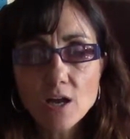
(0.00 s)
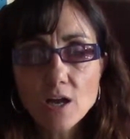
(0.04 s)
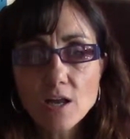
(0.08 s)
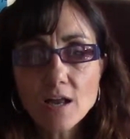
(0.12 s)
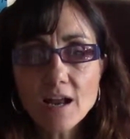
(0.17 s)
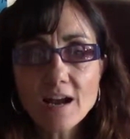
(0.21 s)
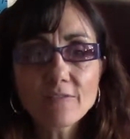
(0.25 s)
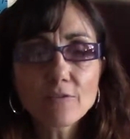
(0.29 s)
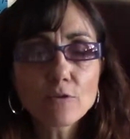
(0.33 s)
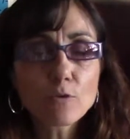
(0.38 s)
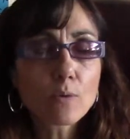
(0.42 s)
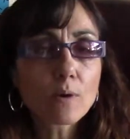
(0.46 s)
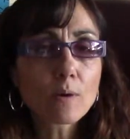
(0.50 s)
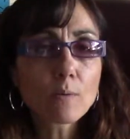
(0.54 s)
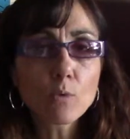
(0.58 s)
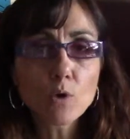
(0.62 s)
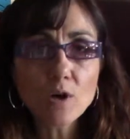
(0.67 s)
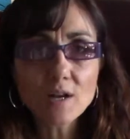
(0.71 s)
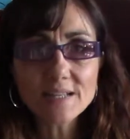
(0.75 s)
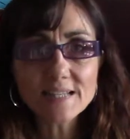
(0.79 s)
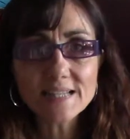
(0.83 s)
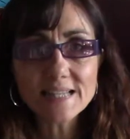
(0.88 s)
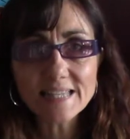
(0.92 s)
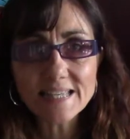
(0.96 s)
Everyone
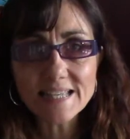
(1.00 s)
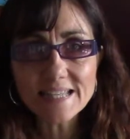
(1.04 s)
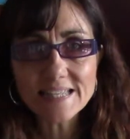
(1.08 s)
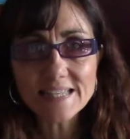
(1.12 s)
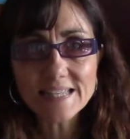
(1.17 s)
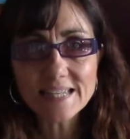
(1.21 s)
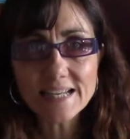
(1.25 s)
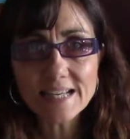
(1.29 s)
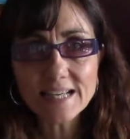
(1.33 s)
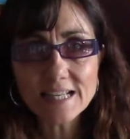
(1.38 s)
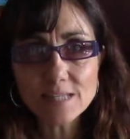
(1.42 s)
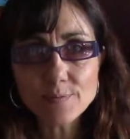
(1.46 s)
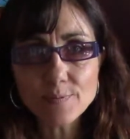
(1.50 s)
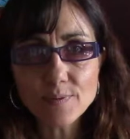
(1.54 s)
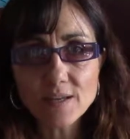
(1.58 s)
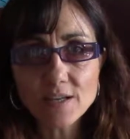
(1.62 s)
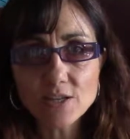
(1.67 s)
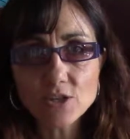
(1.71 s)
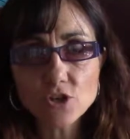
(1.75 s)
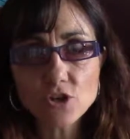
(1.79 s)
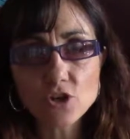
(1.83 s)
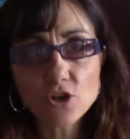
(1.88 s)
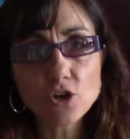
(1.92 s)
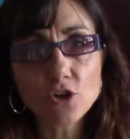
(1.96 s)
wants listings
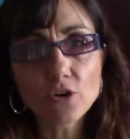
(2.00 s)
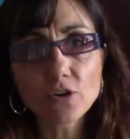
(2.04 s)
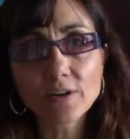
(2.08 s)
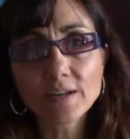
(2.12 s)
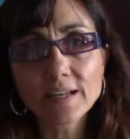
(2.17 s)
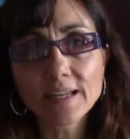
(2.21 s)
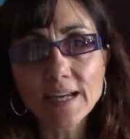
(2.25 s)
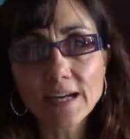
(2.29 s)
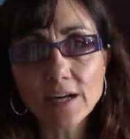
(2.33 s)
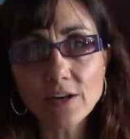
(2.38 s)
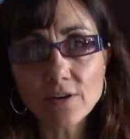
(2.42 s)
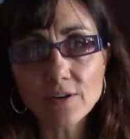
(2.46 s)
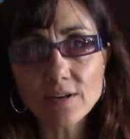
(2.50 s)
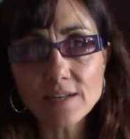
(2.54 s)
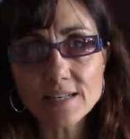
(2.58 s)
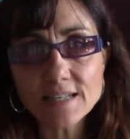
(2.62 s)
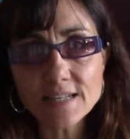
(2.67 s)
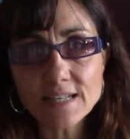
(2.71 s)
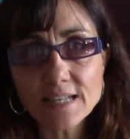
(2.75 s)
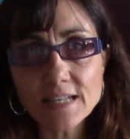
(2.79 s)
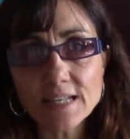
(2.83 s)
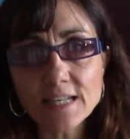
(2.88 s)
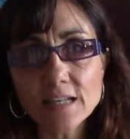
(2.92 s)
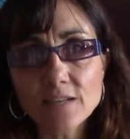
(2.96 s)
because you're
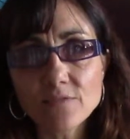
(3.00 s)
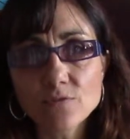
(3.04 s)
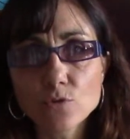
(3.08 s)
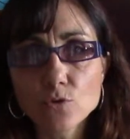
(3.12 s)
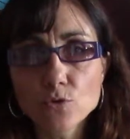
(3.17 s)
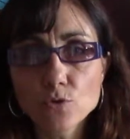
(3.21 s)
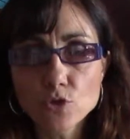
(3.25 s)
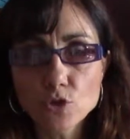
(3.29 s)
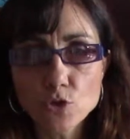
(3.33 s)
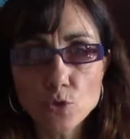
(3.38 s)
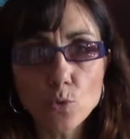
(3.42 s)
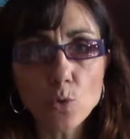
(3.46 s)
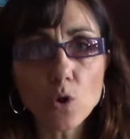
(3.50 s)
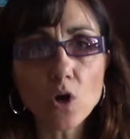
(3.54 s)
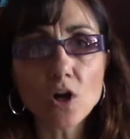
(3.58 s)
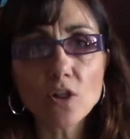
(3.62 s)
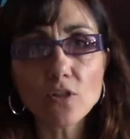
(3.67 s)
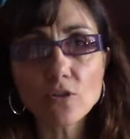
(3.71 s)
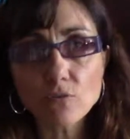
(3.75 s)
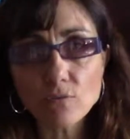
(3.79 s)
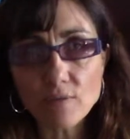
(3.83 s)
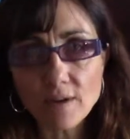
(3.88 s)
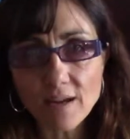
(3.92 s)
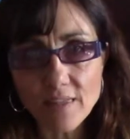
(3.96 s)
guaranteed, if you do all
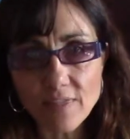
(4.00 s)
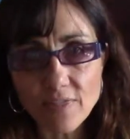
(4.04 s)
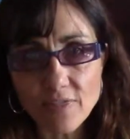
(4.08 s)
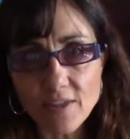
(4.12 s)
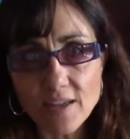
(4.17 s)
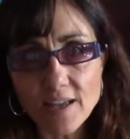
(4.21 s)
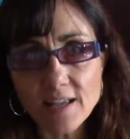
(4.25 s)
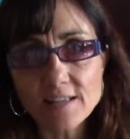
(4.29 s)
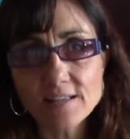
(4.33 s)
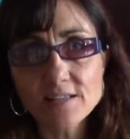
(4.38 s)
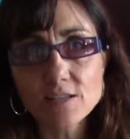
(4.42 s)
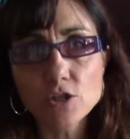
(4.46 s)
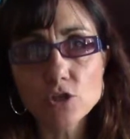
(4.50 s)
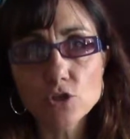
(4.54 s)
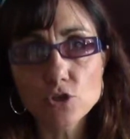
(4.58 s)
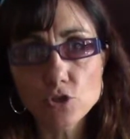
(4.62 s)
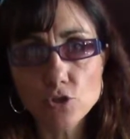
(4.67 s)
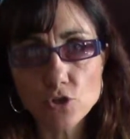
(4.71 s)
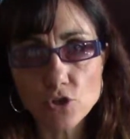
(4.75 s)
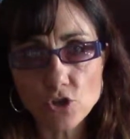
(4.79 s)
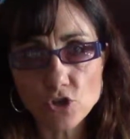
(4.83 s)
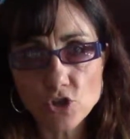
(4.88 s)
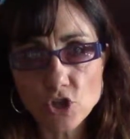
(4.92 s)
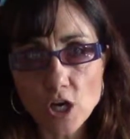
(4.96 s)
the right things and you do
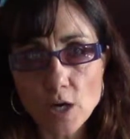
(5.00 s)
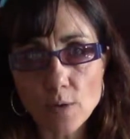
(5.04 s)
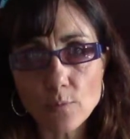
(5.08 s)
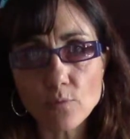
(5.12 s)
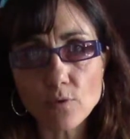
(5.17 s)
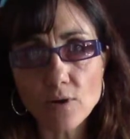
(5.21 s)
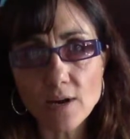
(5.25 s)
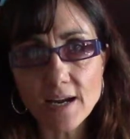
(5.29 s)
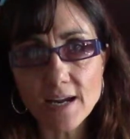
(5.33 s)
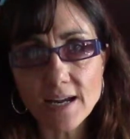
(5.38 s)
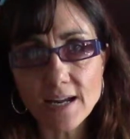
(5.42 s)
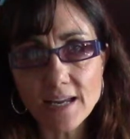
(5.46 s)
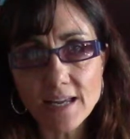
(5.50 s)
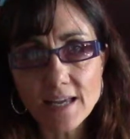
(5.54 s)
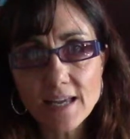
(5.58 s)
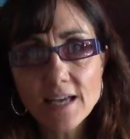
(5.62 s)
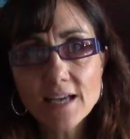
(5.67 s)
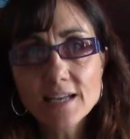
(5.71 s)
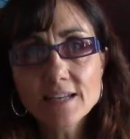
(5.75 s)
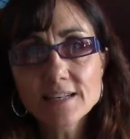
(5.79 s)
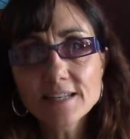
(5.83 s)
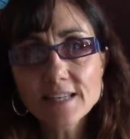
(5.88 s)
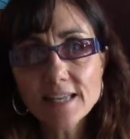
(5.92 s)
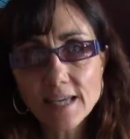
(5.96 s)
your job right,
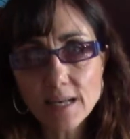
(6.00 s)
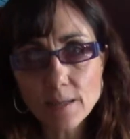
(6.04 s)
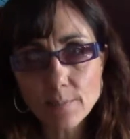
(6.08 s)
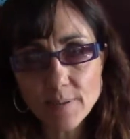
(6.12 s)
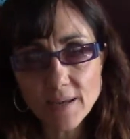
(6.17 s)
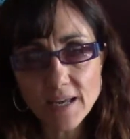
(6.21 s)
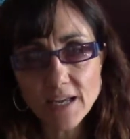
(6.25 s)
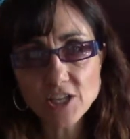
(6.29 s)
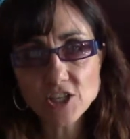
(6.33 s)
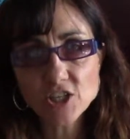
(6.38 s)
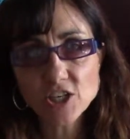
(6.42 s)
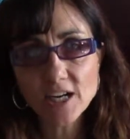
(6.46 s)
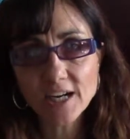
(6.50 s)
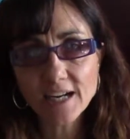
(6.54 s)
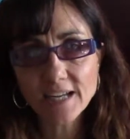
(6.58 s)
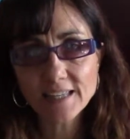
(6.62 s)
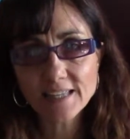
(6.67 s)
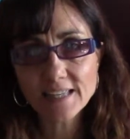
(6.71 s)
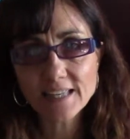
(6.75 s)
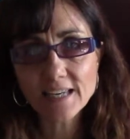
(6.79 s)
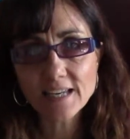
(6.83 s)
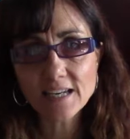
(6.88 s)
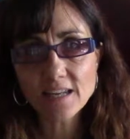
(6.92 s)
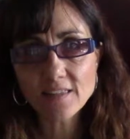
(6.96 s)
to get a paycheck at
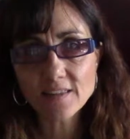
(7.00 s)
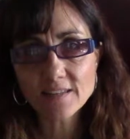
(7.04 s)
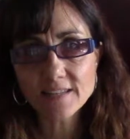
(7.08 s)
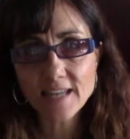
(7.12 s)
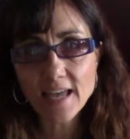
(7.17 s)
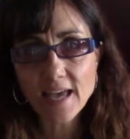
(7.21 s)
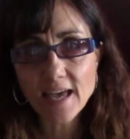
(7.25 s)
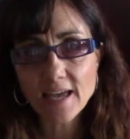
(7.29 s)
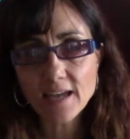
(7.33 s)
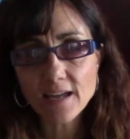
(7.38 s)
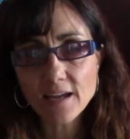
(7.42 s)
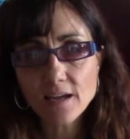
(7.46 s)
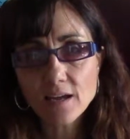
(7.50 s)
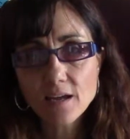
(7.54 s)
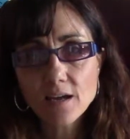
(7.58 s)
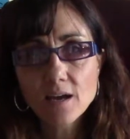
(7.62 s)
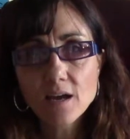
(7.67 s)
the end of the day.